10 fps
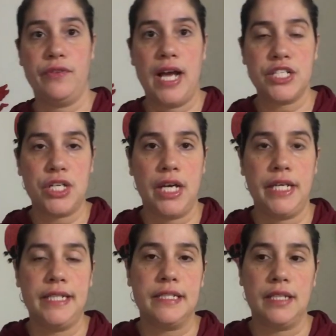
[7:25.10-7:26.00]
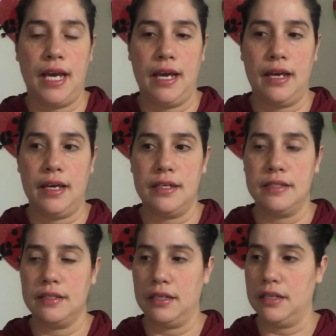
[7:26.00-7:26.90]
flashlights
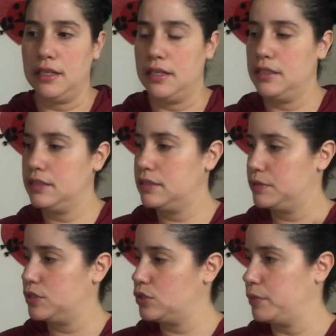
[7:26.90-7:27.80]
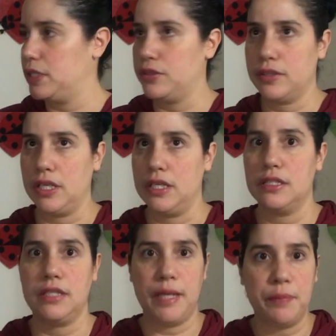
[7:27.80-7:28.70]
and so many other
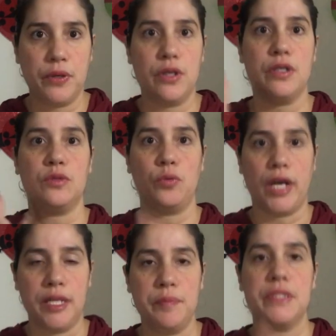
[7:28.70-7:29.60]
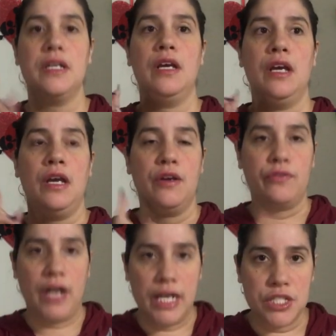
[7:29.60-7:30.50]
things. Diapers, wipes,
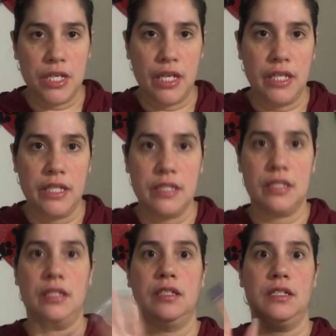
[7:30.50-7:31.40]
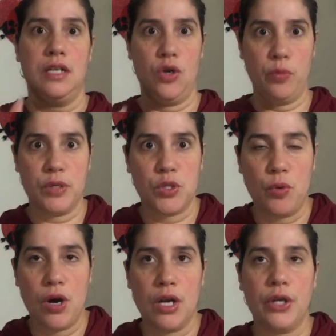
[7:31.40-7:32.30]
flashlights, a whole bunch of
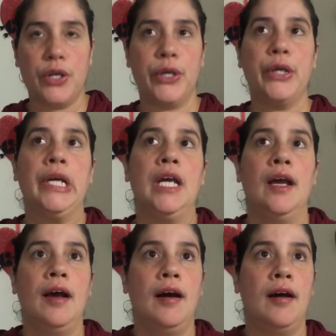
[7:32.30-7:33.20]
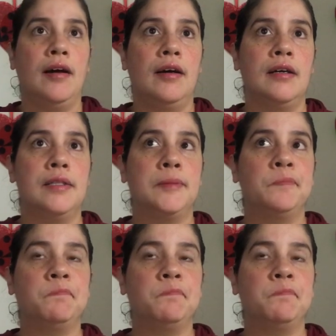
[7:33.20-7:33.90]
water. I